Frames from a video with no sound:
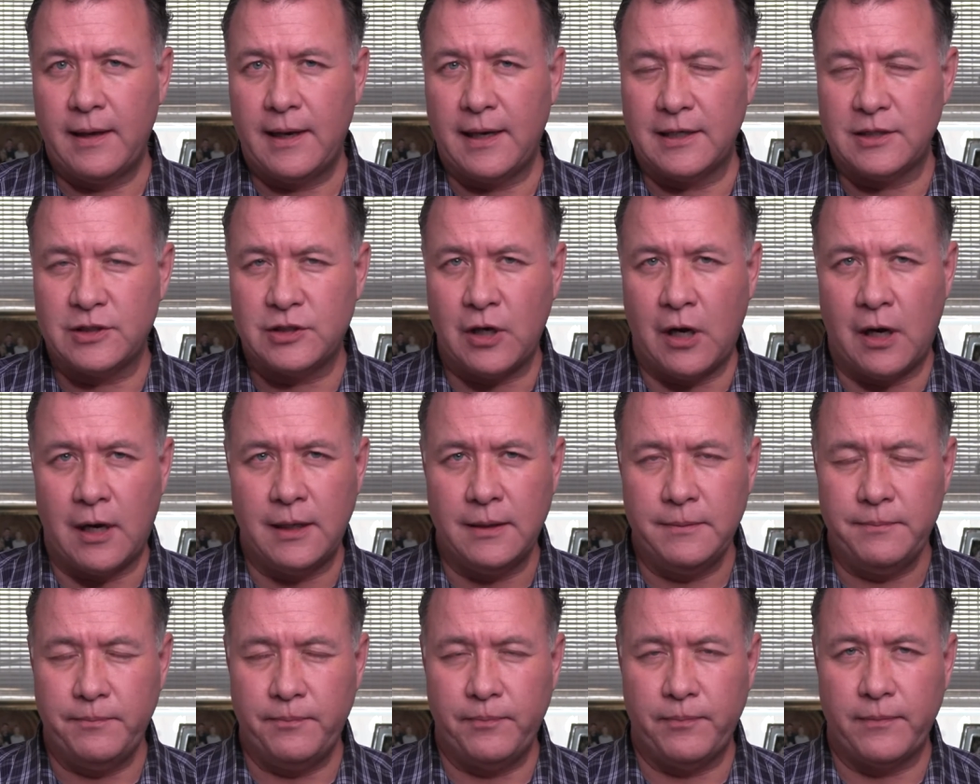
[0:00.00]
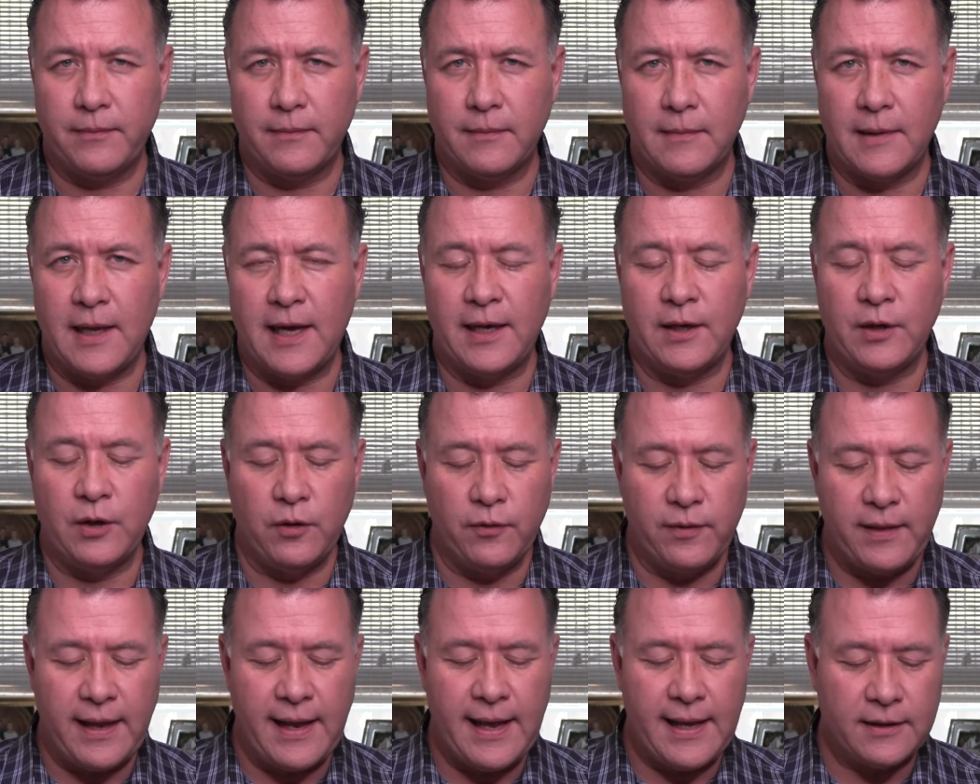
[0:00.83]
I saw it. I
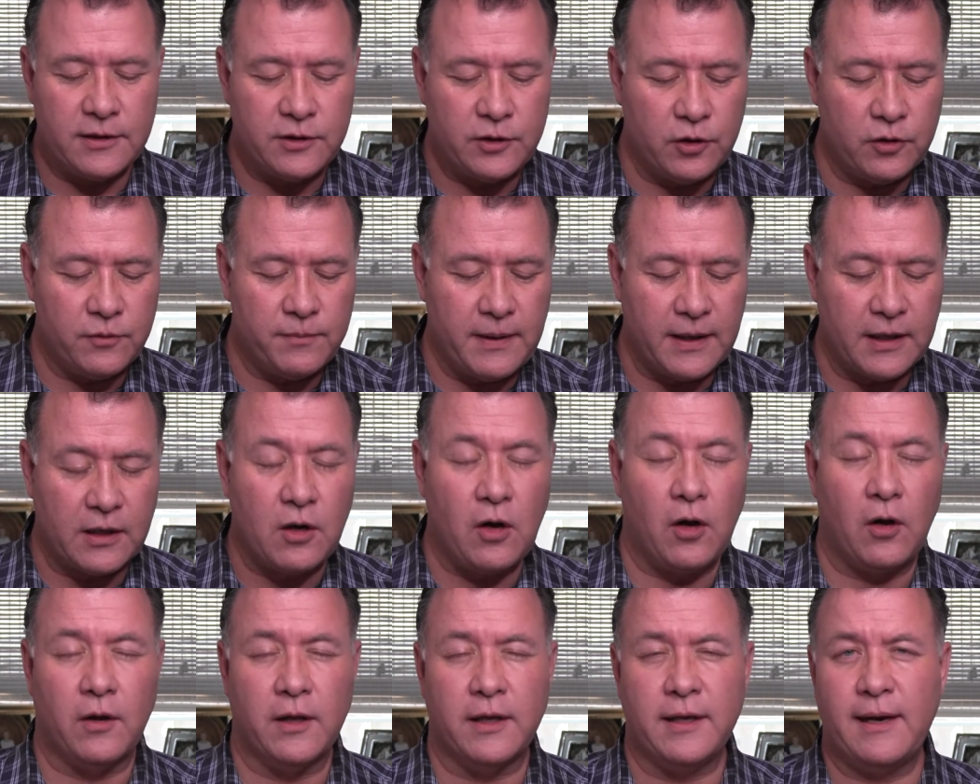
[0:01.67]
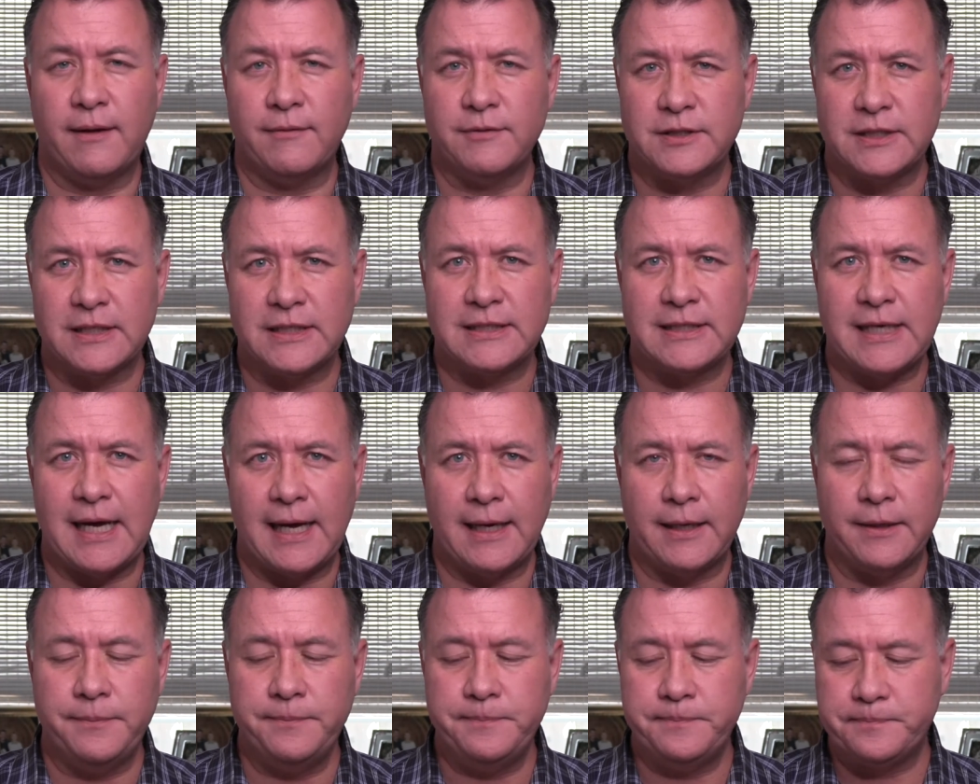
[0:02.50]
knew that had to do with my calling. I was
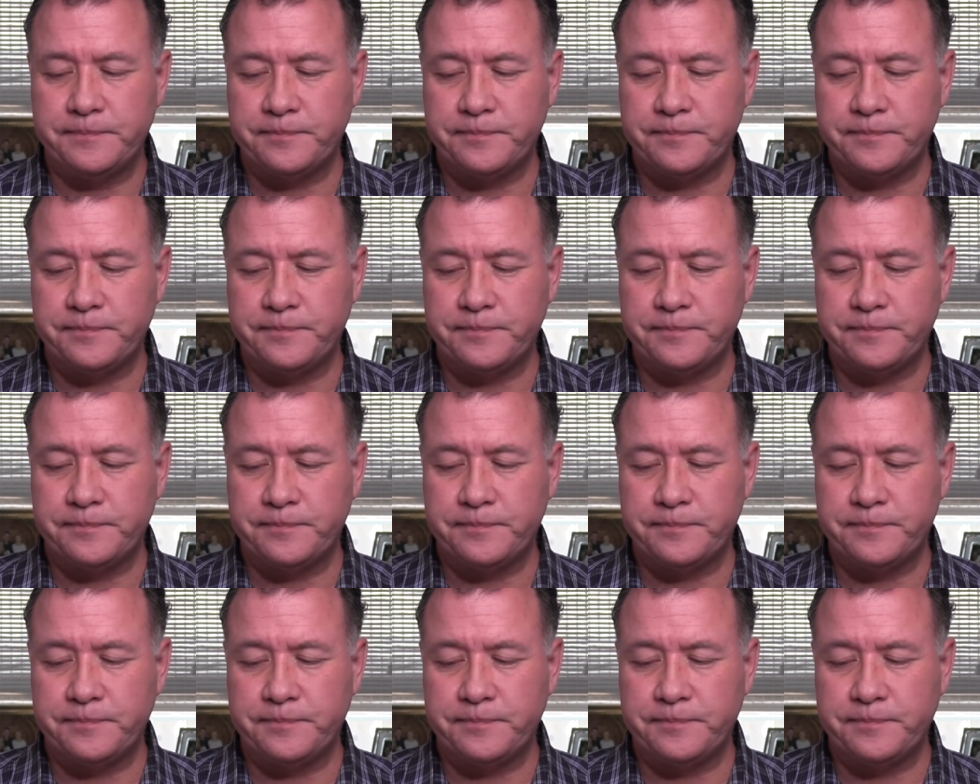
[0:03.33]
excited.